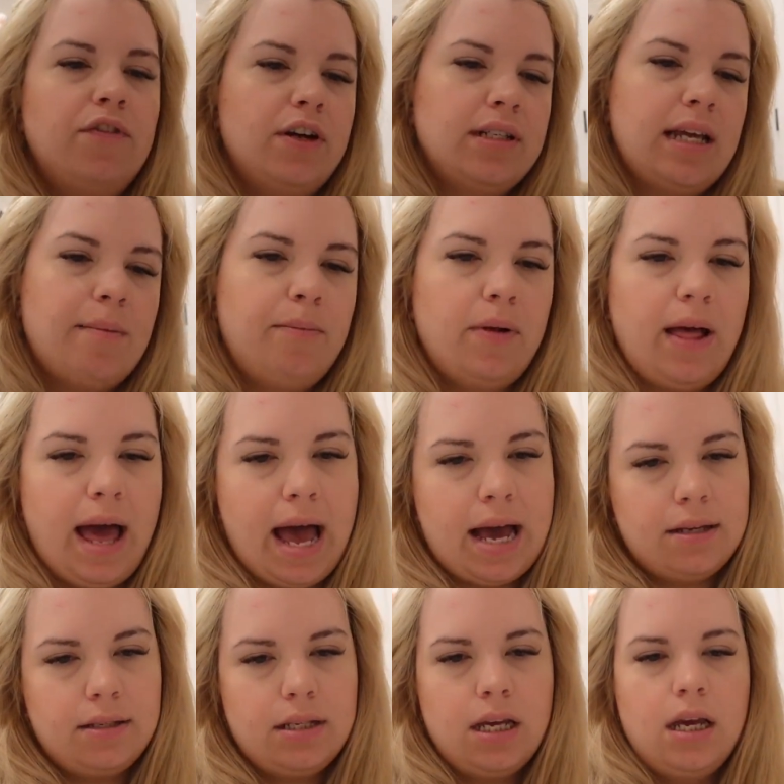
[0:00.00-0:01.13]
for example,
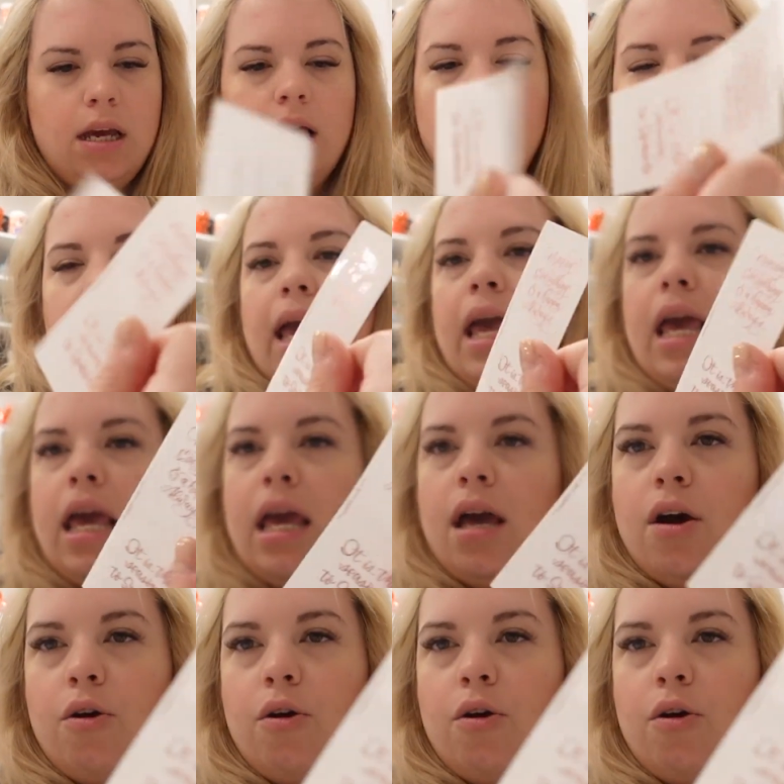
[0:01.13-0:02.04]
has a